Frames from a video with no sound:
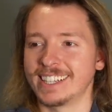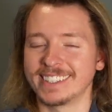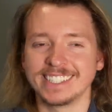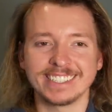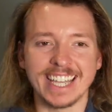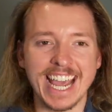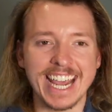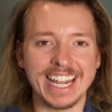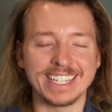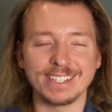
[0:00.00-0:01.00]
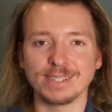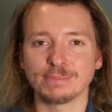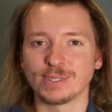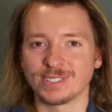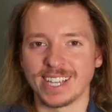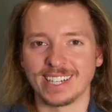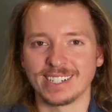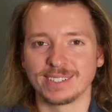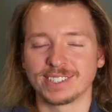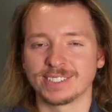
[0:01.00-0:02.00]
at least
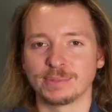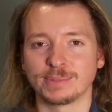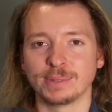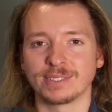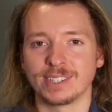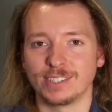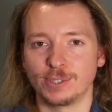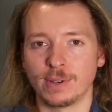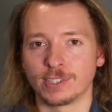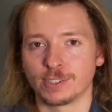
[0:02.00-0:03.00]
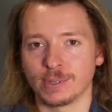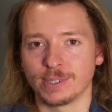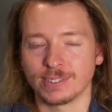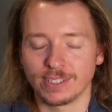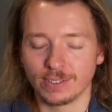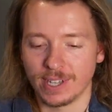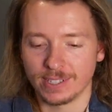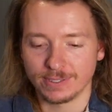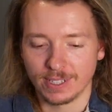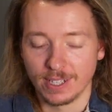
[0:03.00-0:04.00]
80% of the symptoms that you have experienced in your
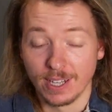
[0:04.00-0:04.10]
life?